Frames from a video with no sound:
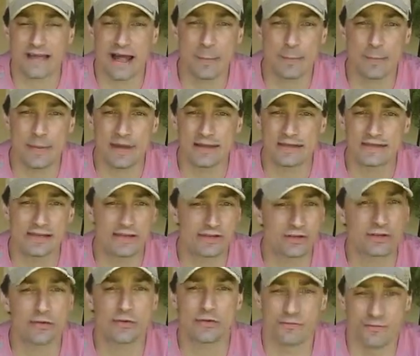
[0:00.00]
That means
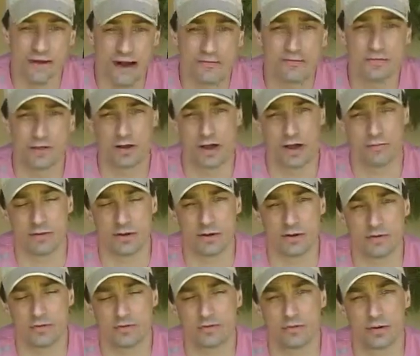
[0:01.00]
there's a revival coming,
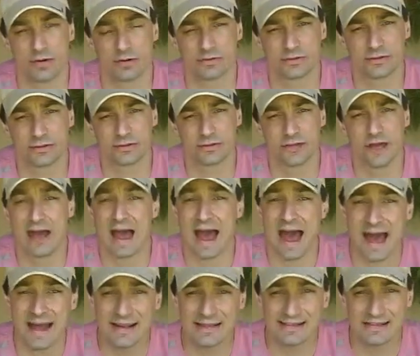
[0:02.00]
youth pastors
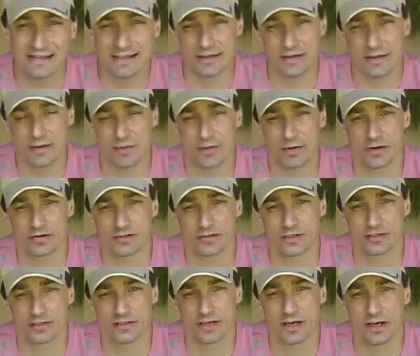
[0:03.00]
and senior
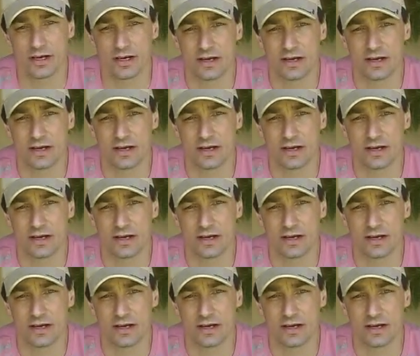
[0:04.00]
pastors.